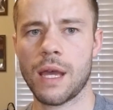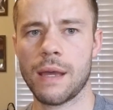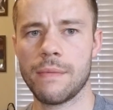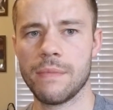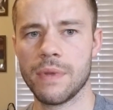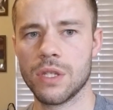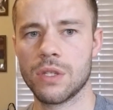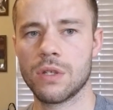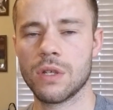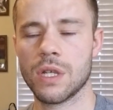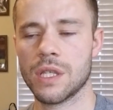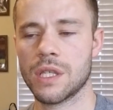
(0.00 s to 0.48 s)
I'm
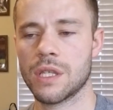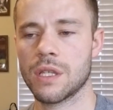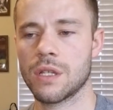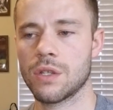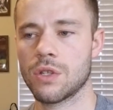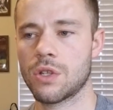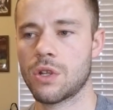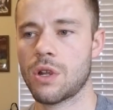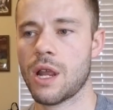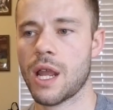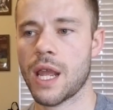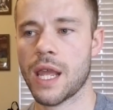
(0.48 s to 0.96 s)
interested in
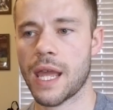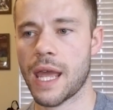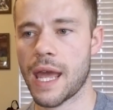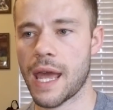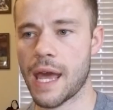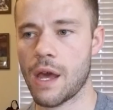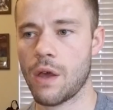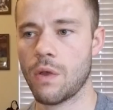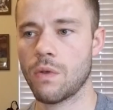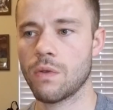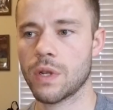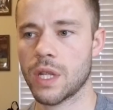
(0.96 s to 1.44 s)
trying
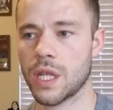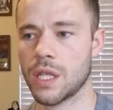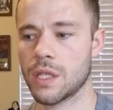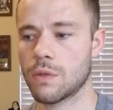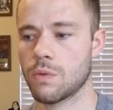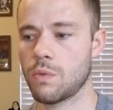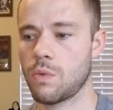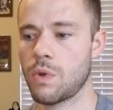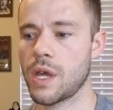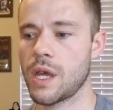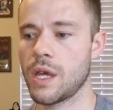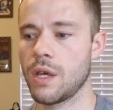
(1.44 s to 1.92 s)
out as
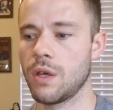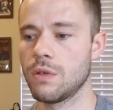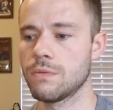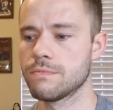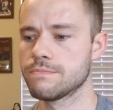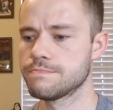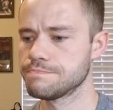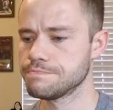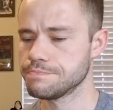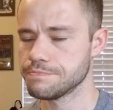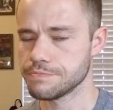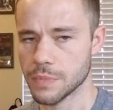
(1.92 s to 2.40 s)
well.